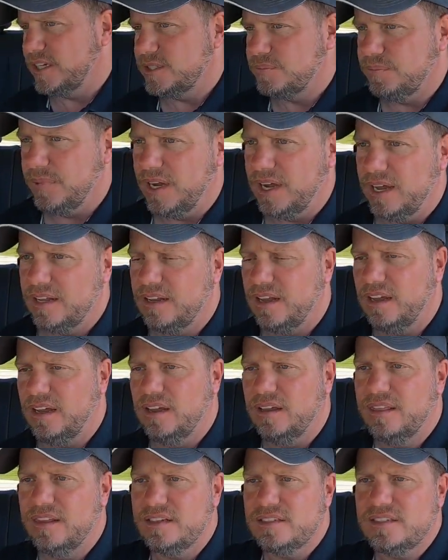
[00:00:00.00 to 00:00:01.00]
my
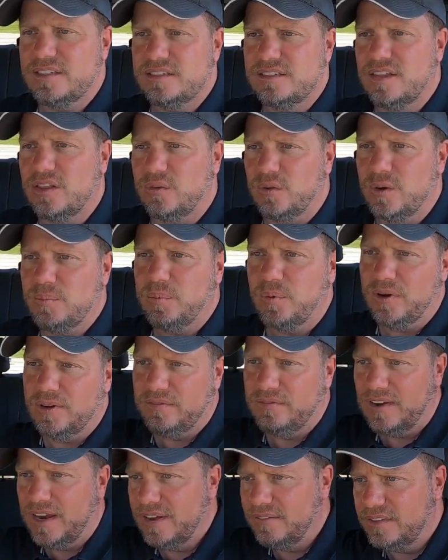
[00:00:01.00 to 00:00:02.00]
spot. This is the
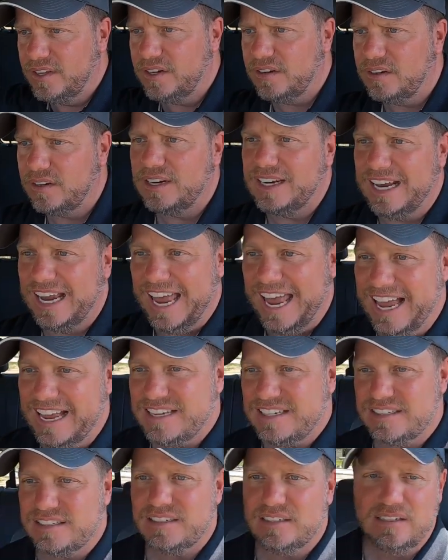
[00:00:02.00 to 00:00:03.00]
3.5 liter
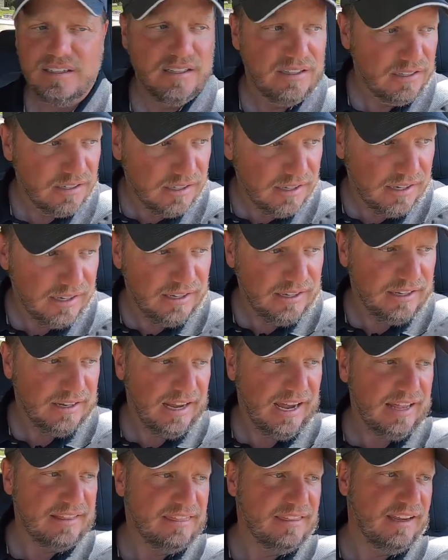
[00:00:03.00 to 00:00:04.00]
gas,
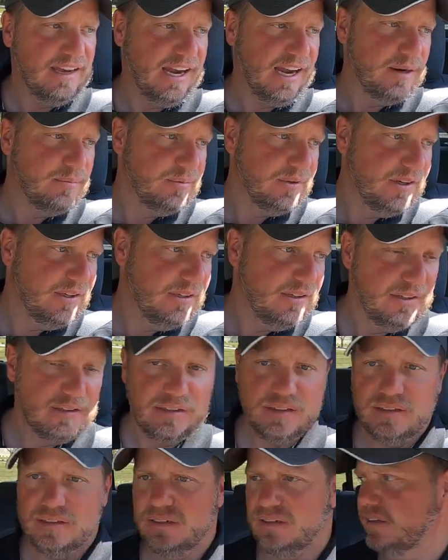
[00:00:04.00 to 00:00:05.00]
not the hybrid.
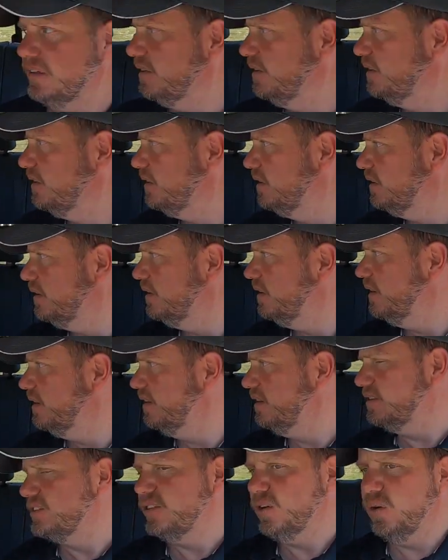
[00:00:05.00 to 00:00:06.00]

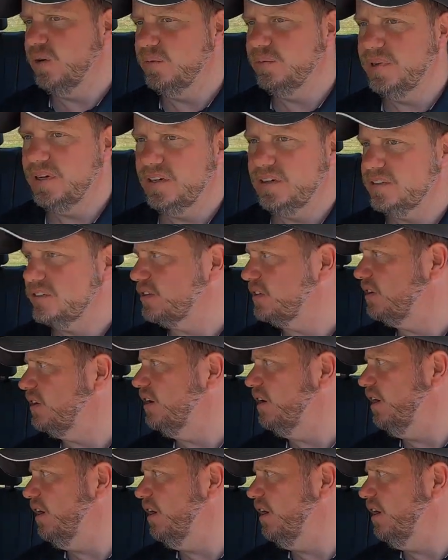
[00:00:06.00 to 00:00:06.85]
These towing mirrors are